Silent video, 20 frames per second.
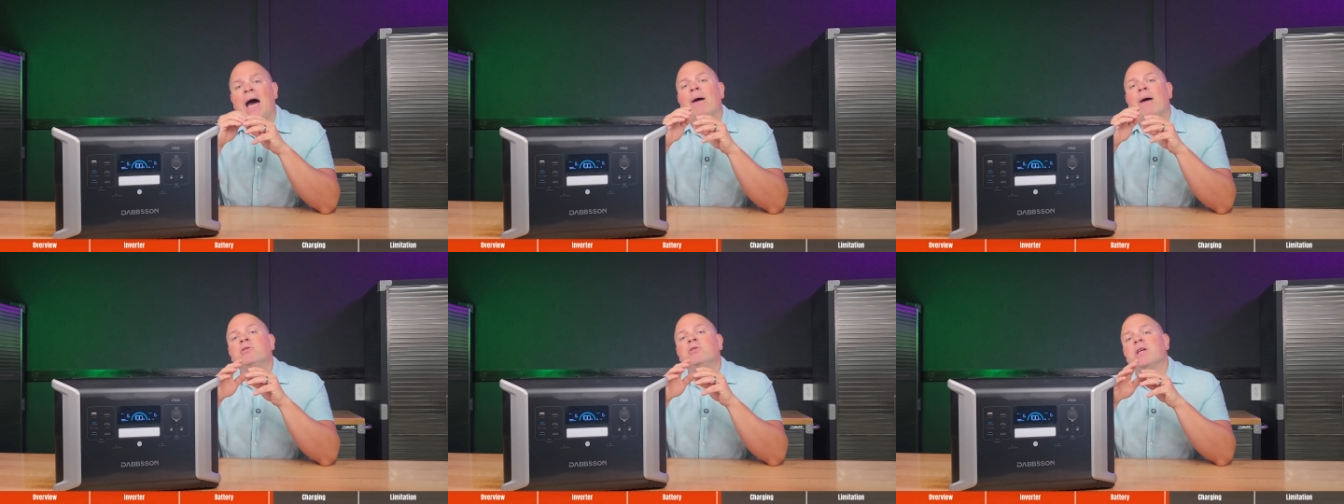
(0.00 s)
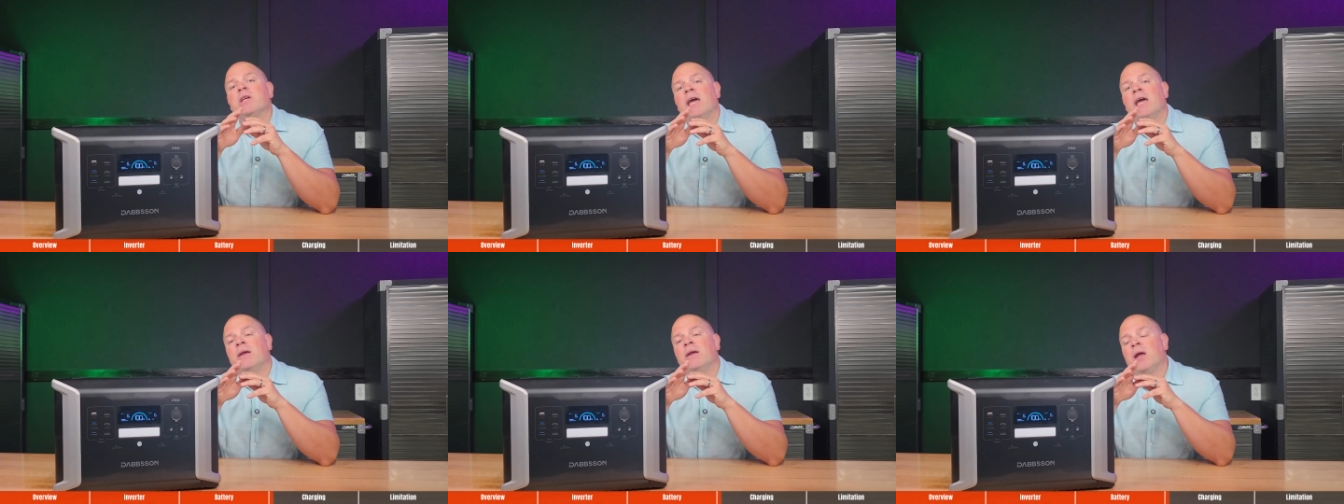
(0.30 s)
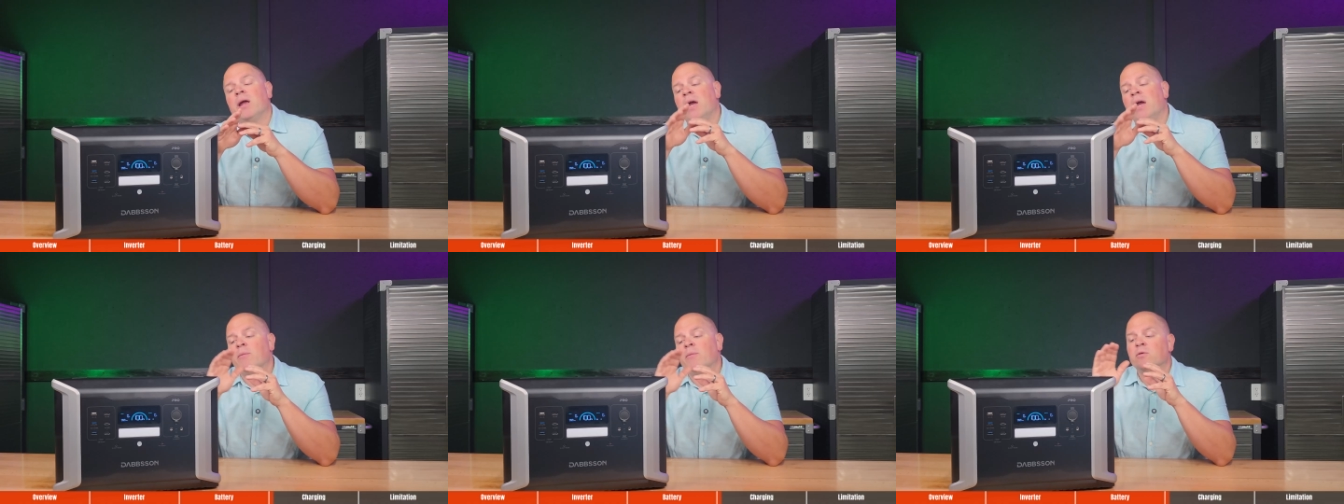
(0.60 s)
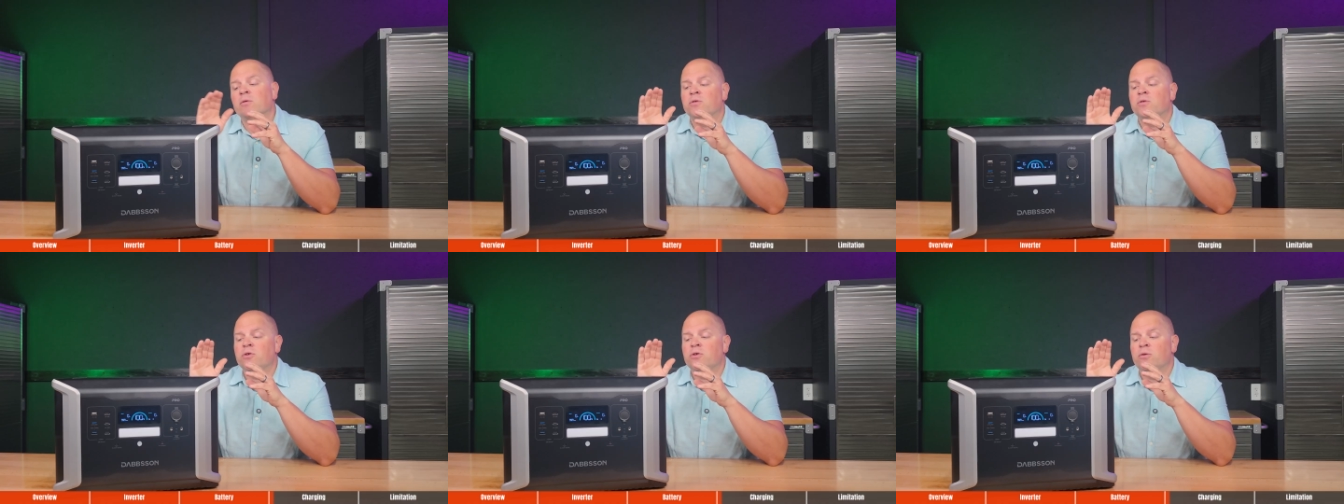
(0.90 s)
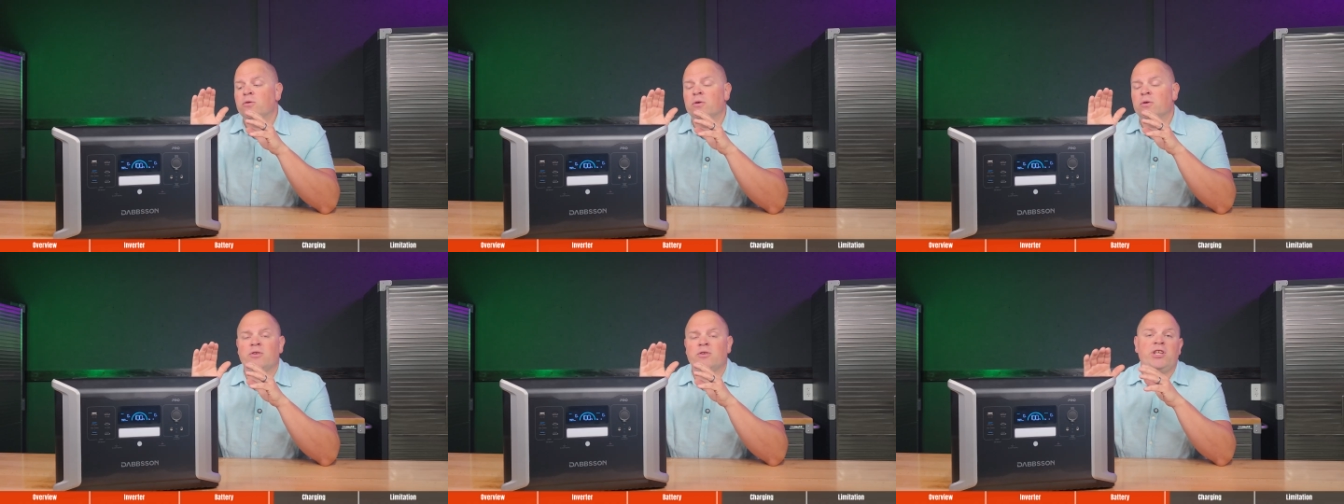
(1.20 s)
I was unable
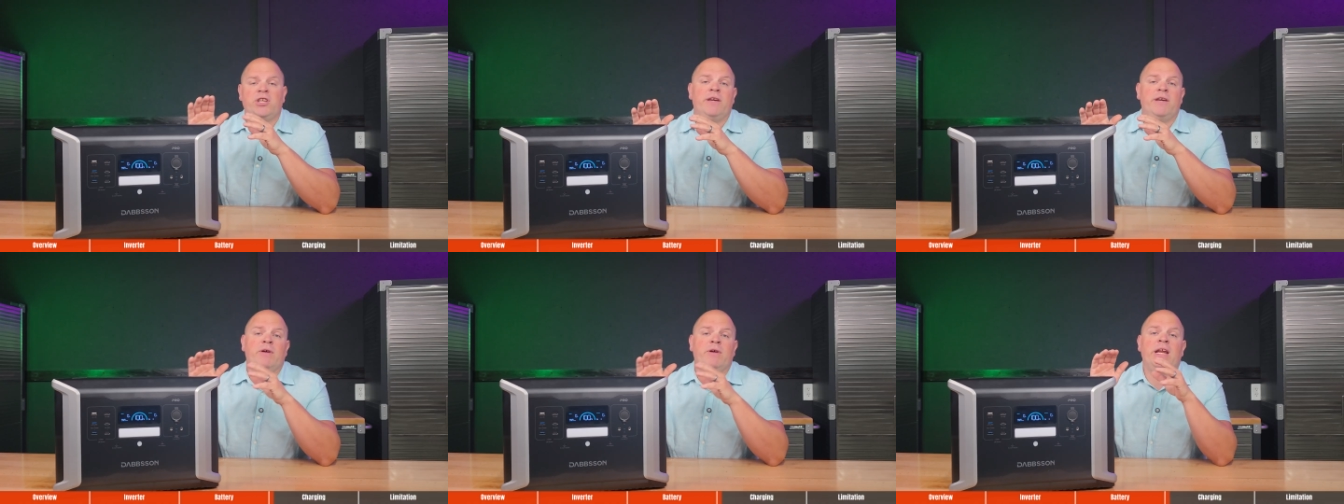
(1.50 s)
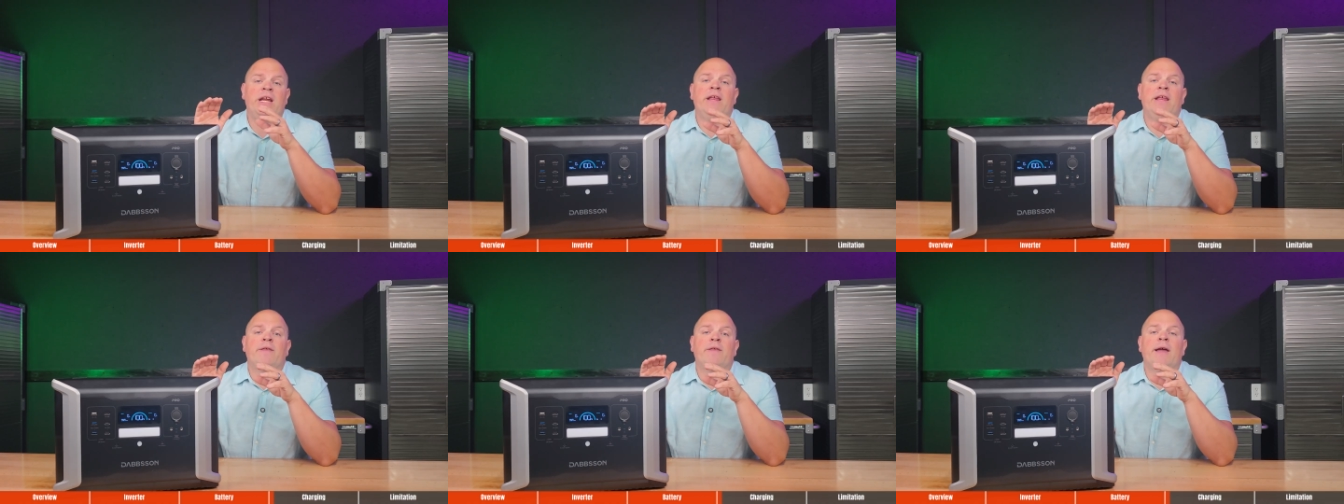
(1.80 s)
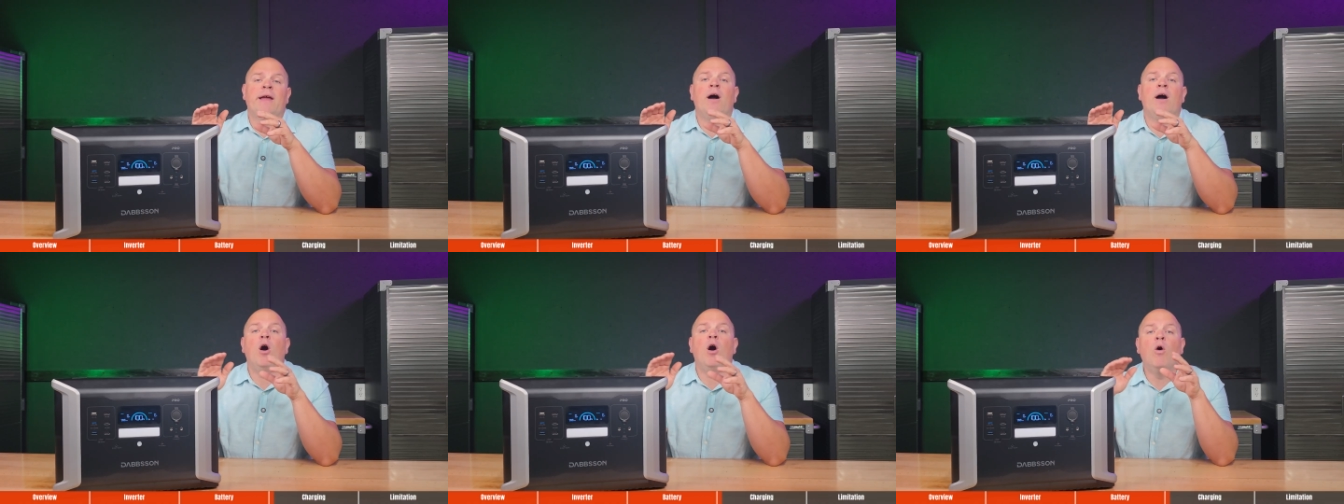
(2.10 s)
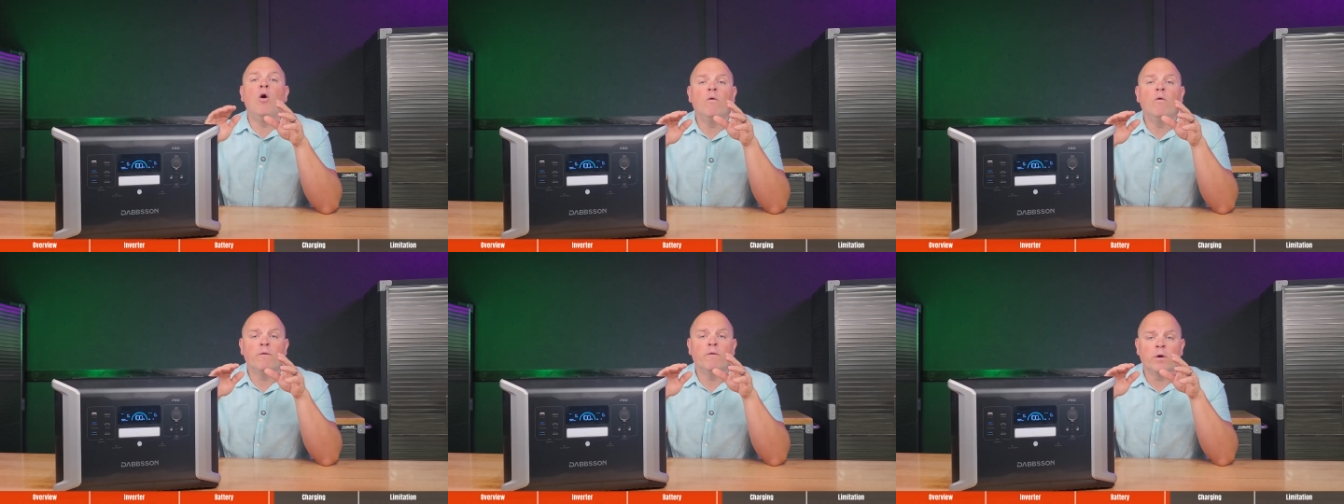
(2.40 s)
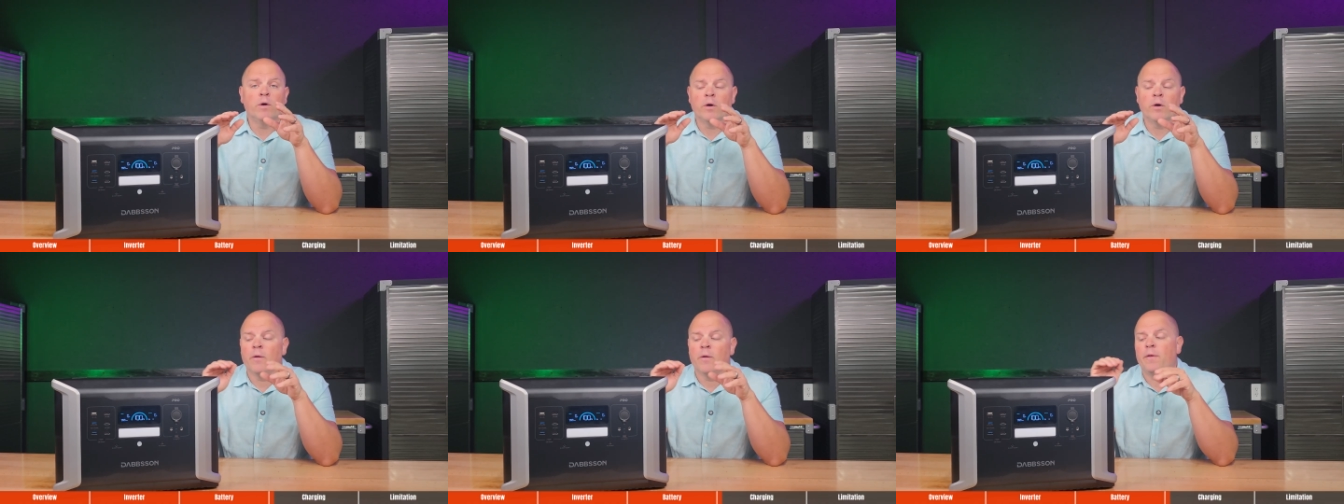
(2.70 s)
to achieve anything
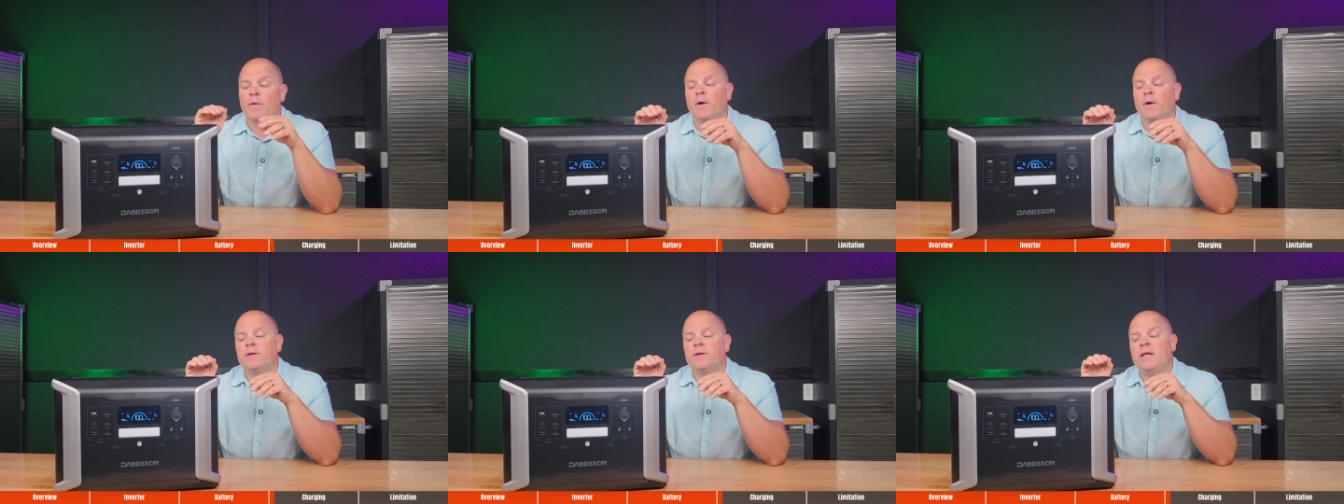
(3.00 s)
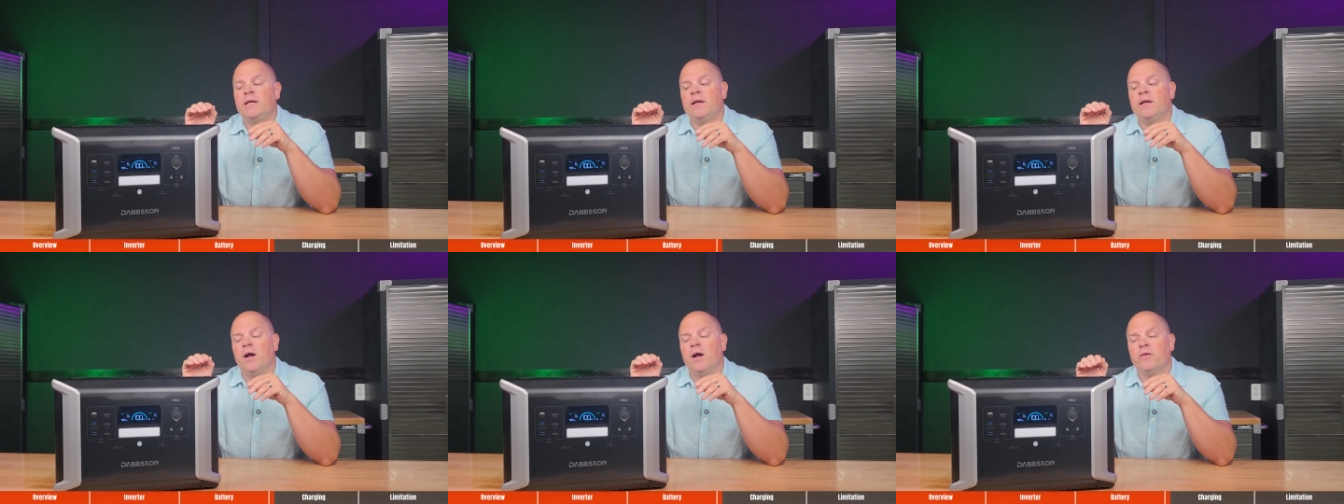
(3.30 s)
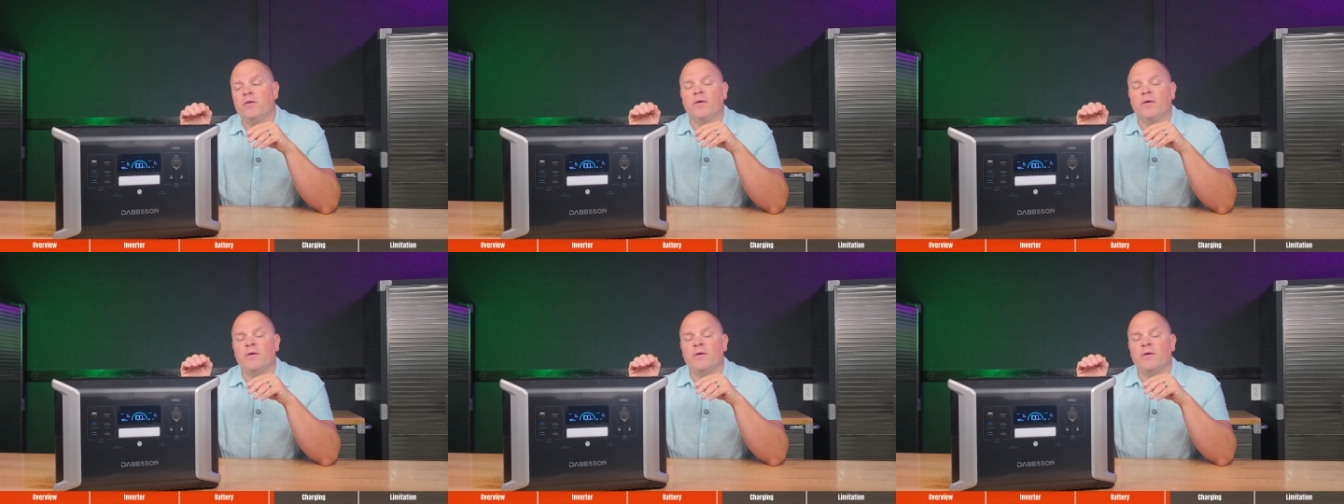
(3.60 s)
over thirteen